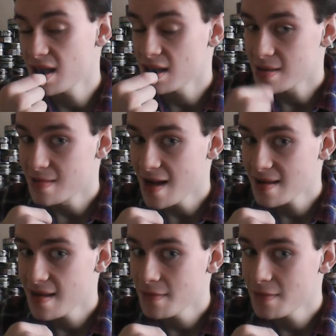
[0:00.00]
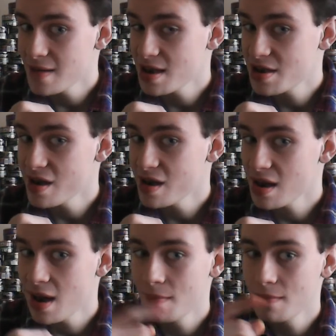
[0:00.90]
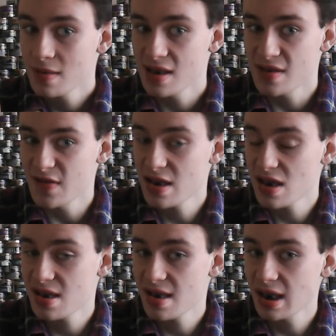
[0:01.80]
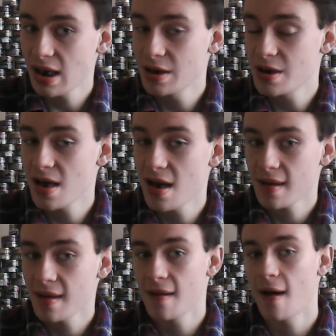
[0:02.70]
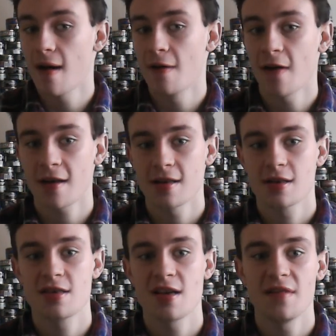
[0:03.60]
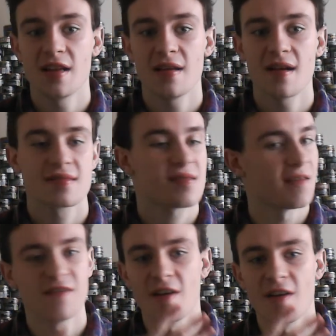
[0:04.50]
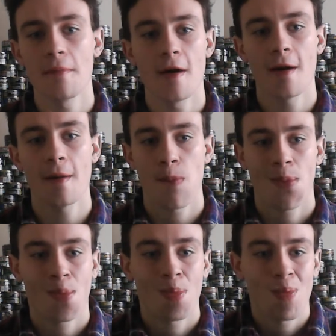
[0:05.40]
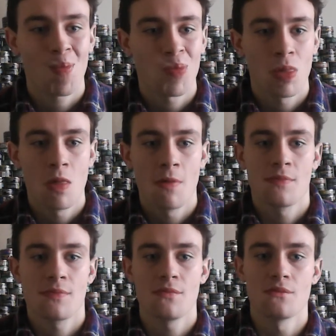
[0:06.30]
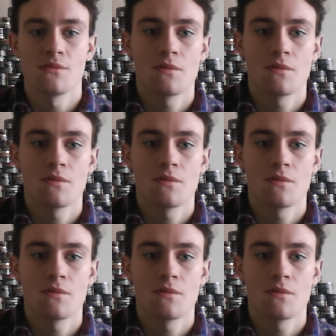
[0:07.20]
it directly in between the cheek and gum. Because if you just stick it on your tongue and then fucking shove it in there, it's going to fall apart. It's